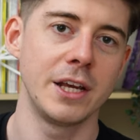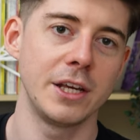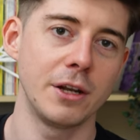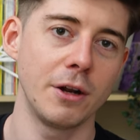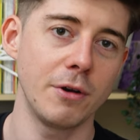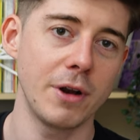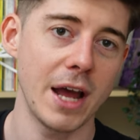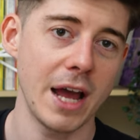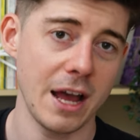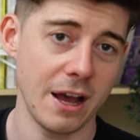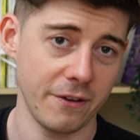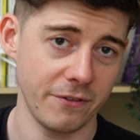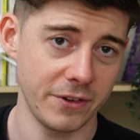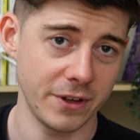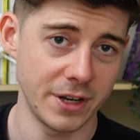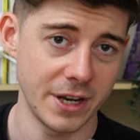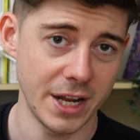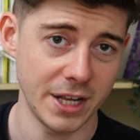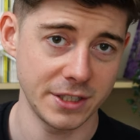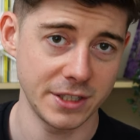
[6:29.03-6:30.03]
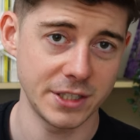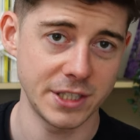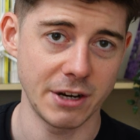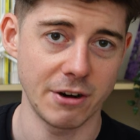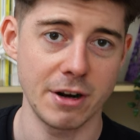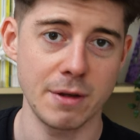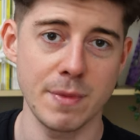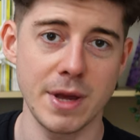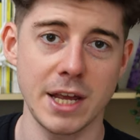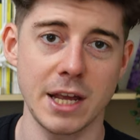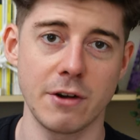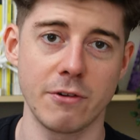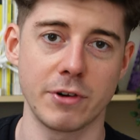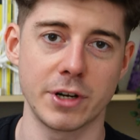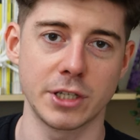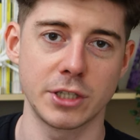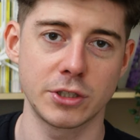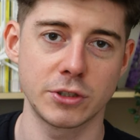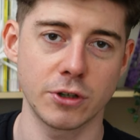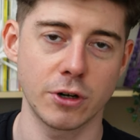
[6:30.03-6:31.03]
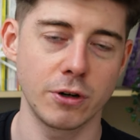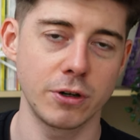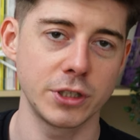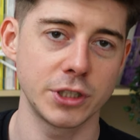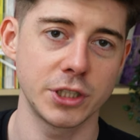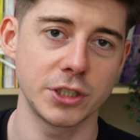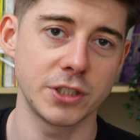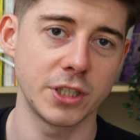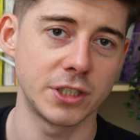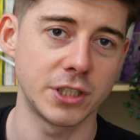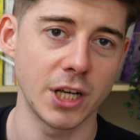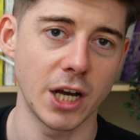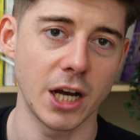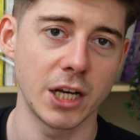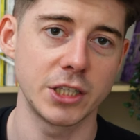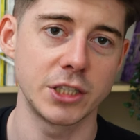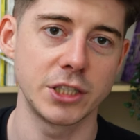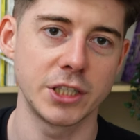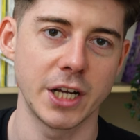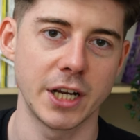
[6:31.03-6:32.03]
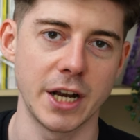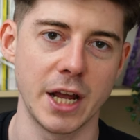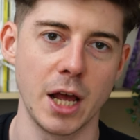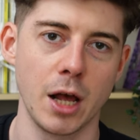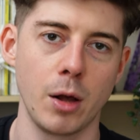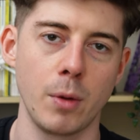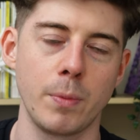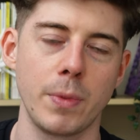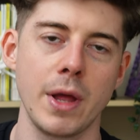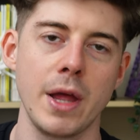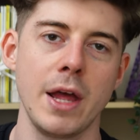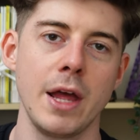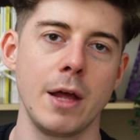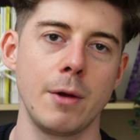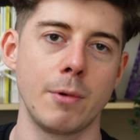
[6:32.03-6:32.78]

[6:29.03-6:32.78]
You don't have to necessarily make it really strong, just a touch can help,